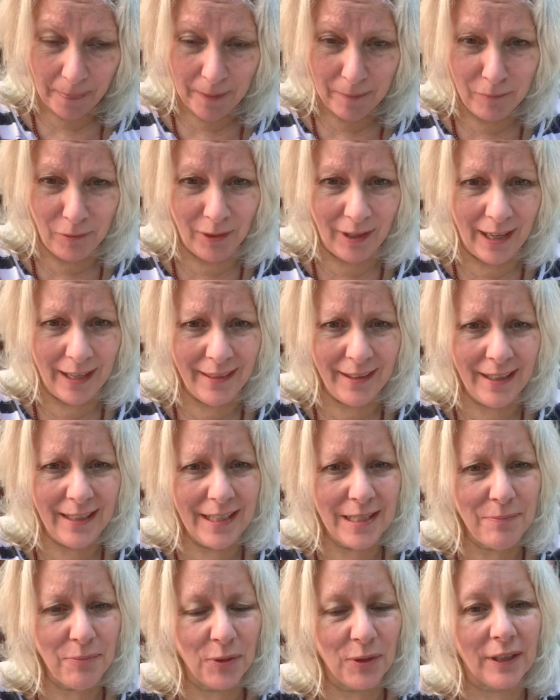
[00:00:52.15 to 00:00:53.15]
Well, I think
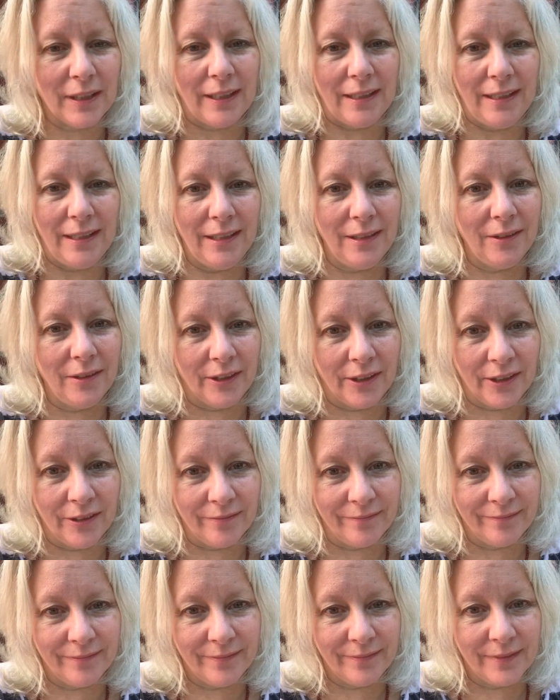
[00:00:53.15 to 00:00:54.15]
he's more like a healer,
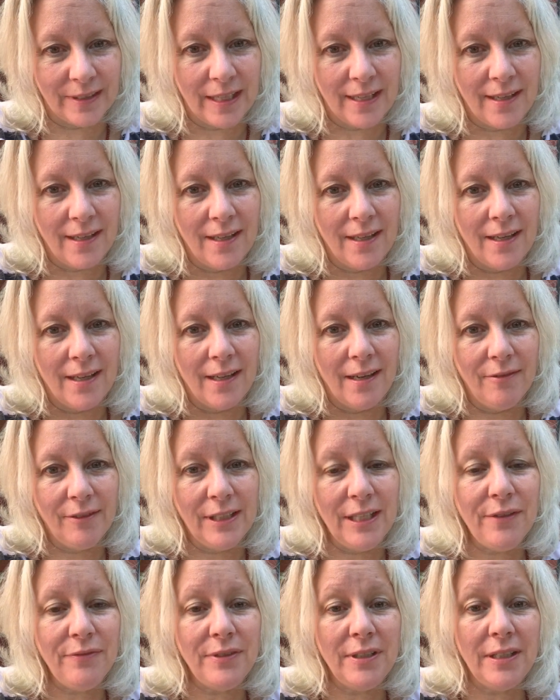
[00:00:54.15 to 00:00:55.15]
a
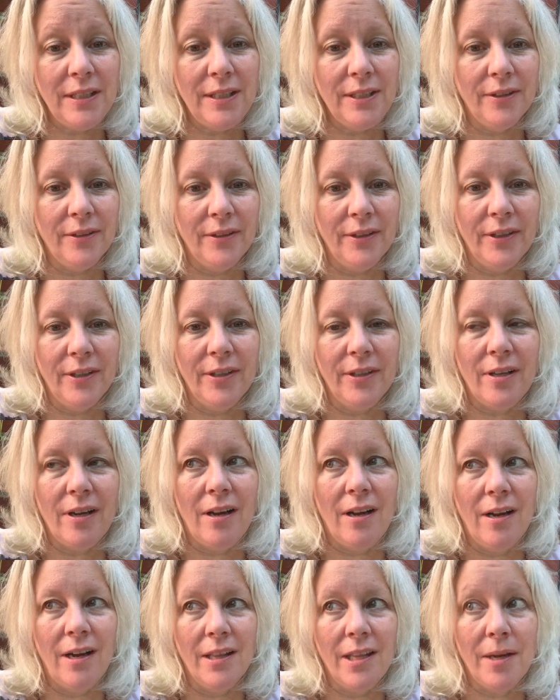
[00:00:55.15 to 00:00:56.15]
gifted healer
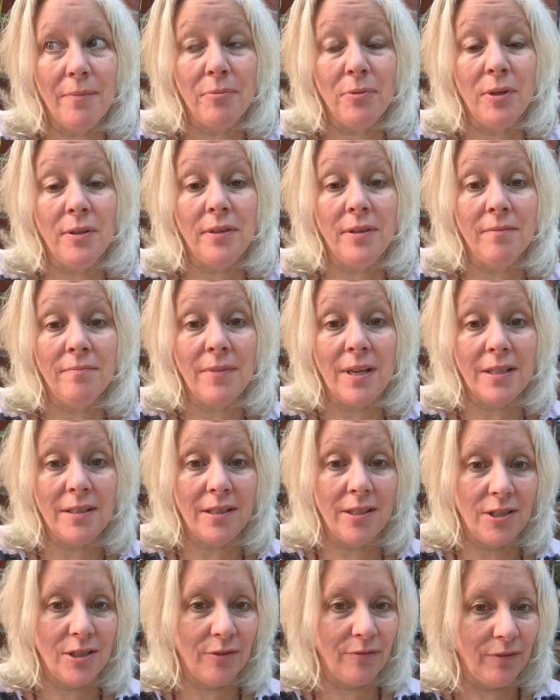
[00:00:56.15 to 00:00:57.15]
that brought the
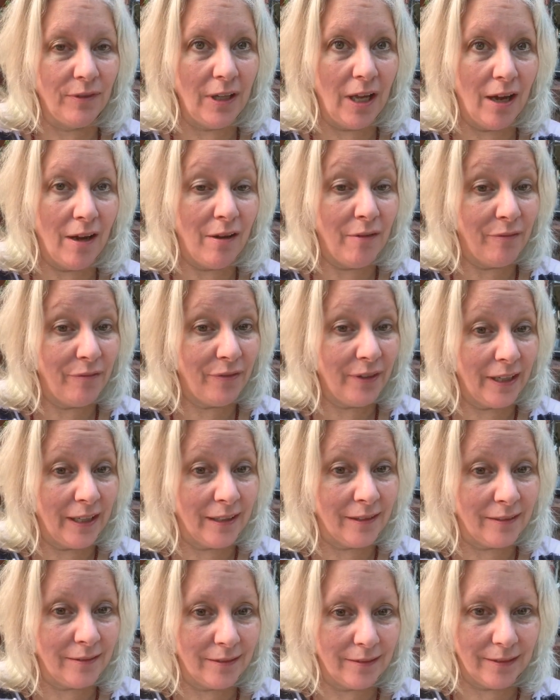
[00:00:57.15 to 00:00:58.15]
message of love
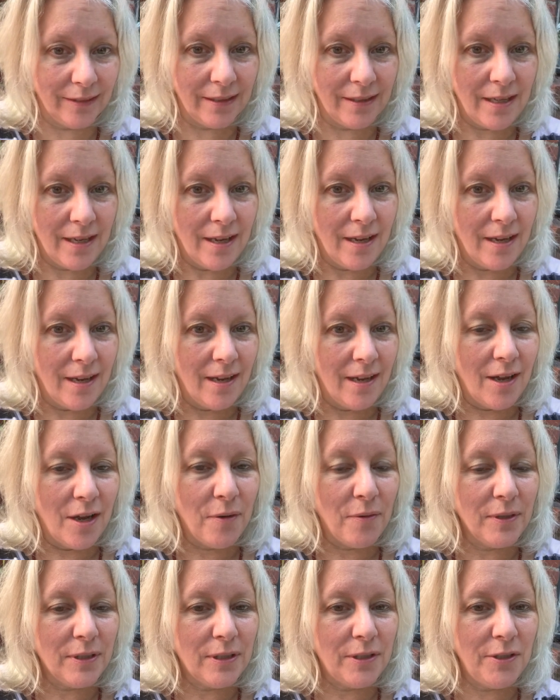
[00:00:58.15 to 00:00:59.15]
and
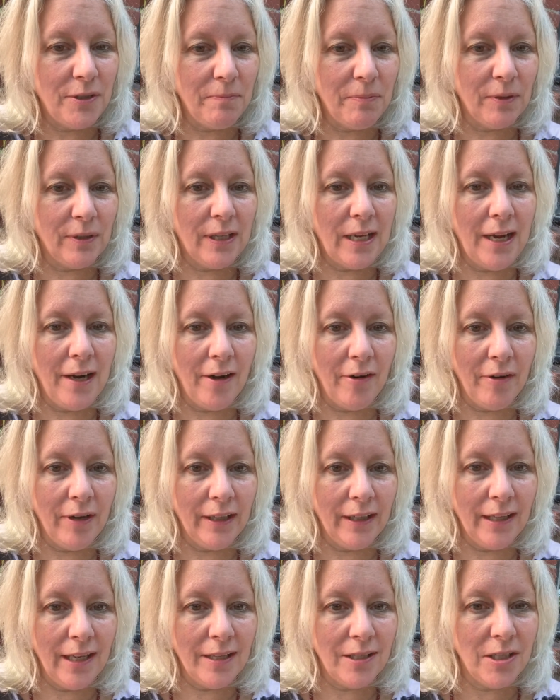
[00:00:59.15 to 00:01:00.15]
was super caring
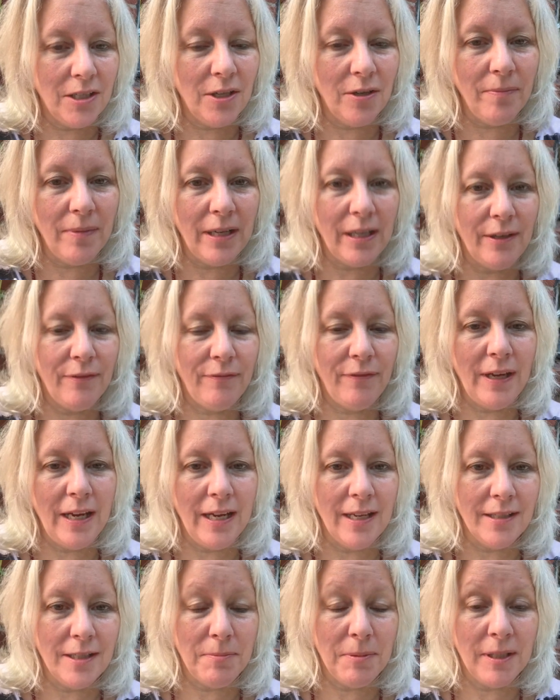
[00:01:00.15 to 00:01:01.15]
and had so many
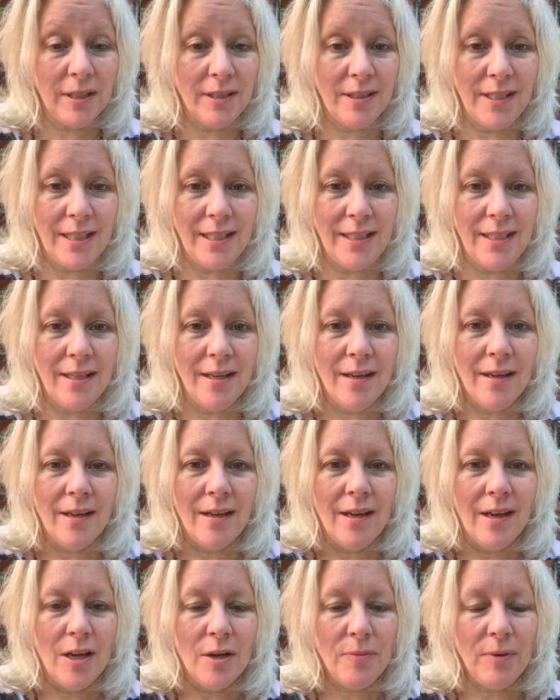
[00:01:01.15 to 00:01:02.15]
fans because he
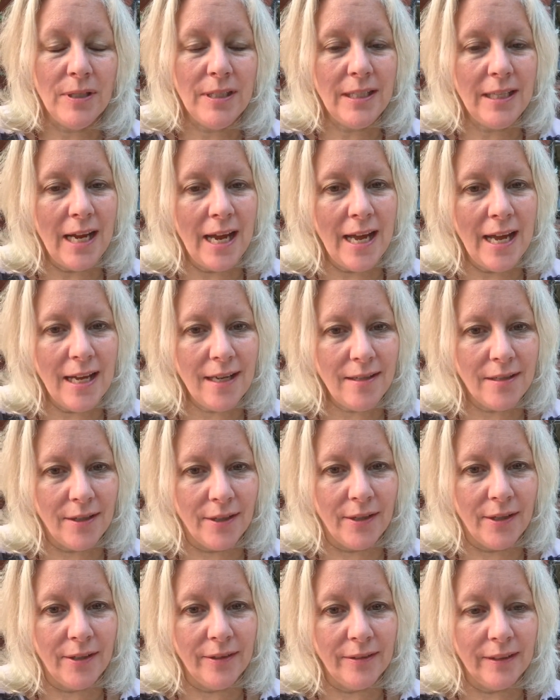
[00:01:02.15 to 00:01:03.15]
was an
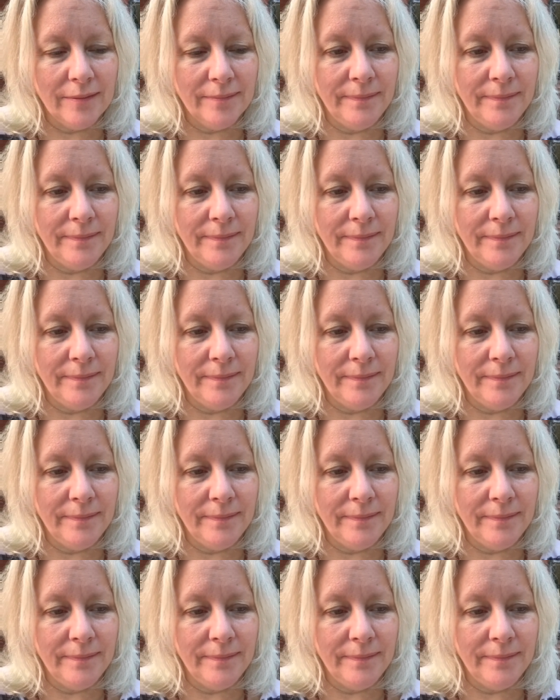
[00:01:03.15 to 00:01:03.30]
actor